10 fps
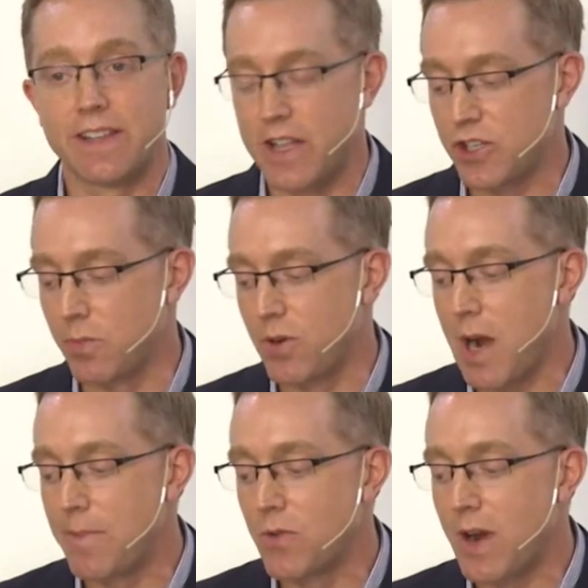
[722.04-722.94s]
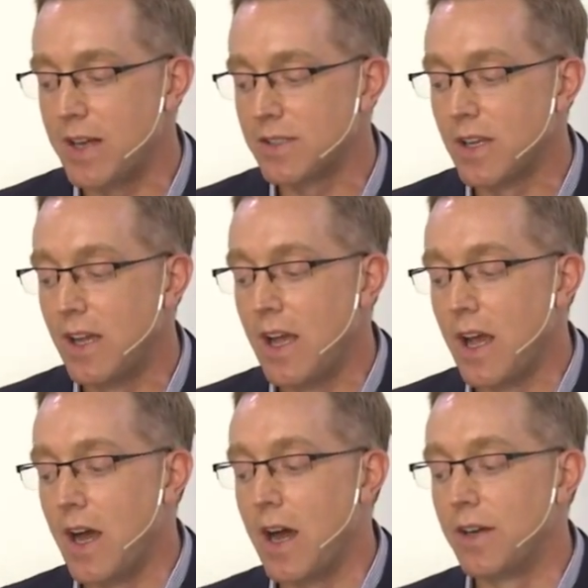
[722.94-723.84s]
intellectual property rights
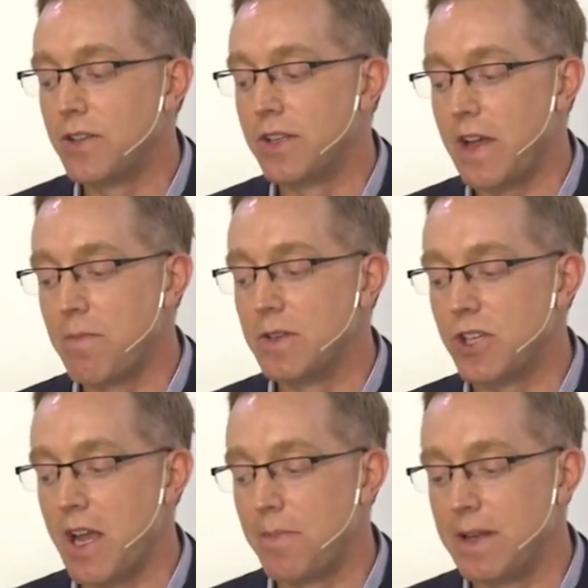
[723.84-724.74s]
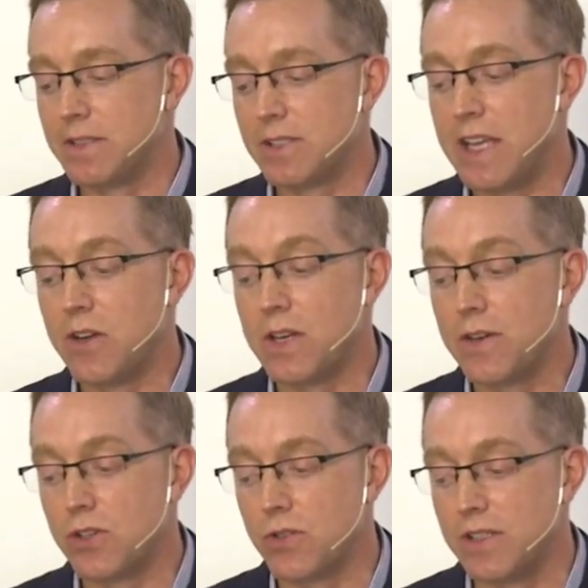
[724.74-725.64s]
uh, to the government championing state owned
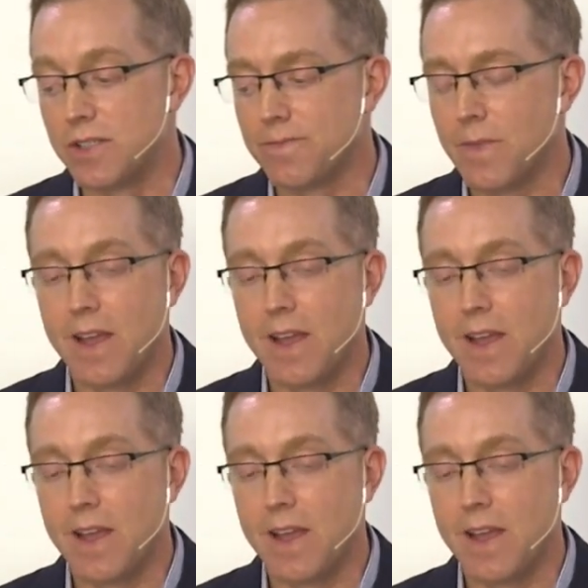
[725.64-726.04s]
industries.